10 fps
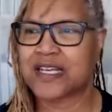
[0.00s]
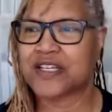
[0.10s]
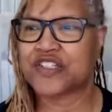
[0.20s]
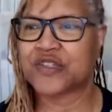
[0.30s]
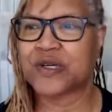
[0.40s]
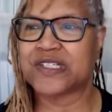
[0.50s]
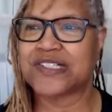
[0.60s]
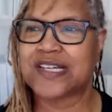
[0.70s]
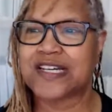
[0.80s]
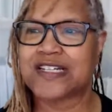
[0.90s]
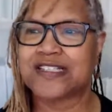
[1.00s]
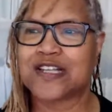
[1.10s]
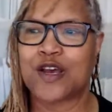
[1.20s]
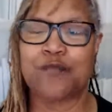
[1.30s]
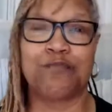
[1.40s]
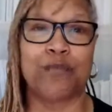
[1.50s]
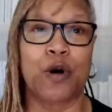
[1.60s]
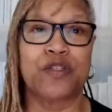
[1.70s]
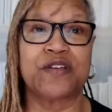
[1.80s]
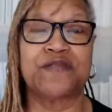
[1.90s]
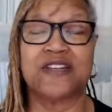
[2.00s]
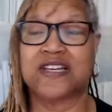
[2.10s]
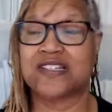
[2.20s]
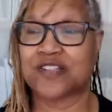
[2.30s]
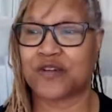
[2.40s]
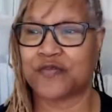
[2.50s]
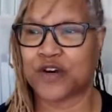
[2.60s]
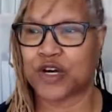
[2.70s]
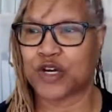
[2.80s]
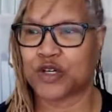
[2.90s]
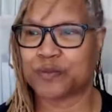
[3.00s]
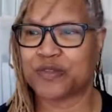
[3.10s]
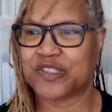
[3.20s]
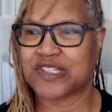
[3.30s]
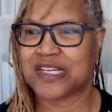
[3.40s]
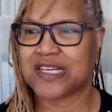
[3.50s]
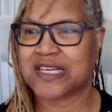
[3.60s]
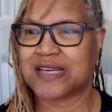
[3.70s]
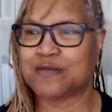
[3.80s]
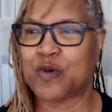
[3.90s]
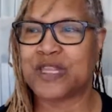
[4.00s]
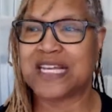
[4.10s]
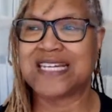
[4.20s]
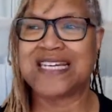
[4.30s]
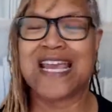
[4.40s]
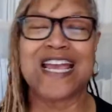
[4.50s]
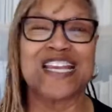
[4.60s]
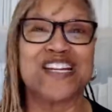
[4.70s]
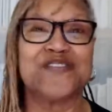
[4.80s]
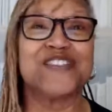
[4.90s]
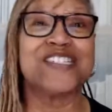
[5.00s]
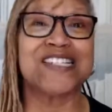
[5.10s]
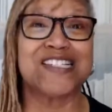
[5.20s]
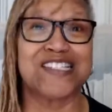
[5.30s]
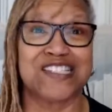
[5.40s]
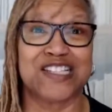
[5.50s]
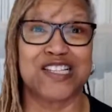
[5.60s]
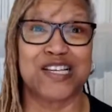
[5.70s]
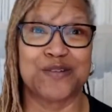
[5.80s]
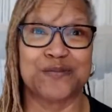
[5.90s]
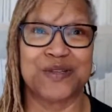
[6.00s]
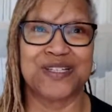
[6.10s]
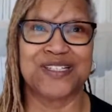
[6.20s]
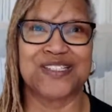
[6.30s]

So it says both of these are verbs with a negative sense to them.